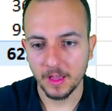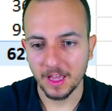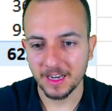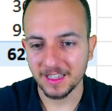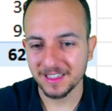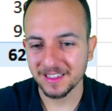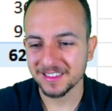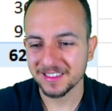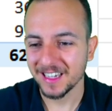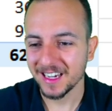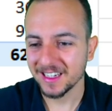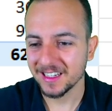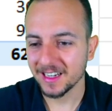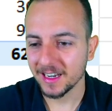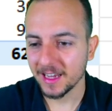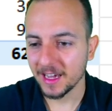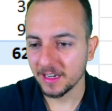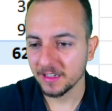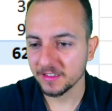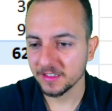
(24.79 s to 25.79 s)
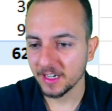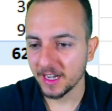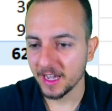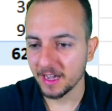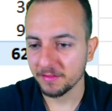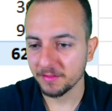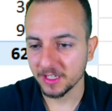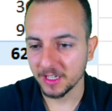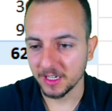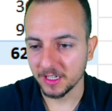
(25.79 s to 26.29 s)
And in the second analysis, I
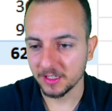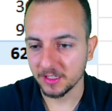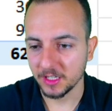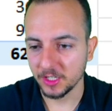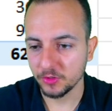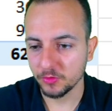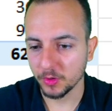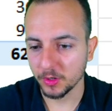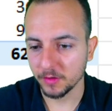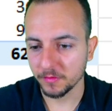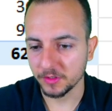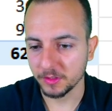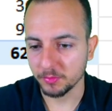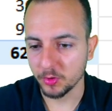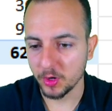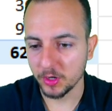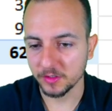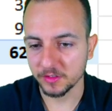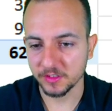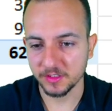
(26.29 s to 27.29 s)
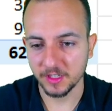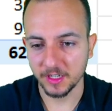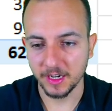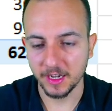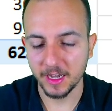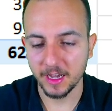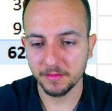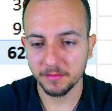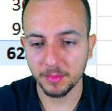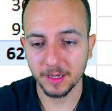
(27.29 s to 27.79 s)
have again each one of the products that I
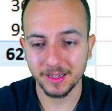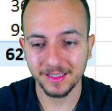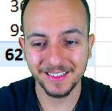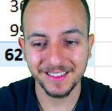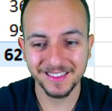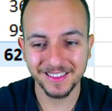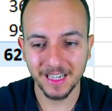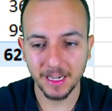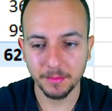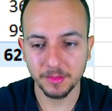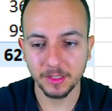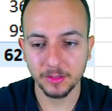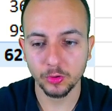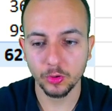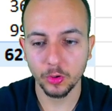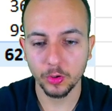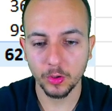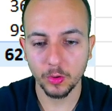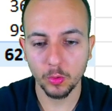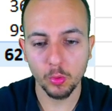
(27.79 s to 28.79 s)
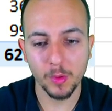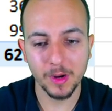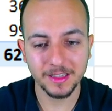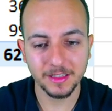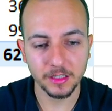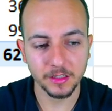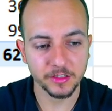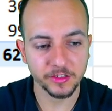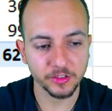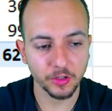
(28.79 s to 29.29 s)
have, but at this time, the total
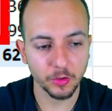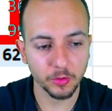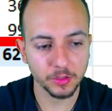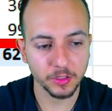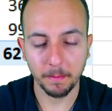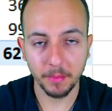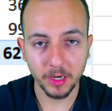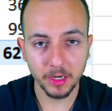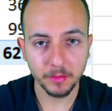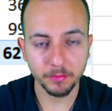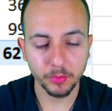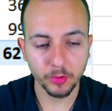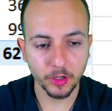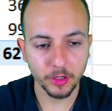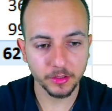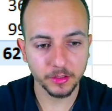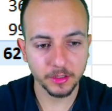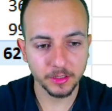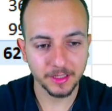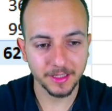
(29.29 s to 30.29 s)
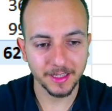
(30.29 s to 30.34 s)
quantity sold per product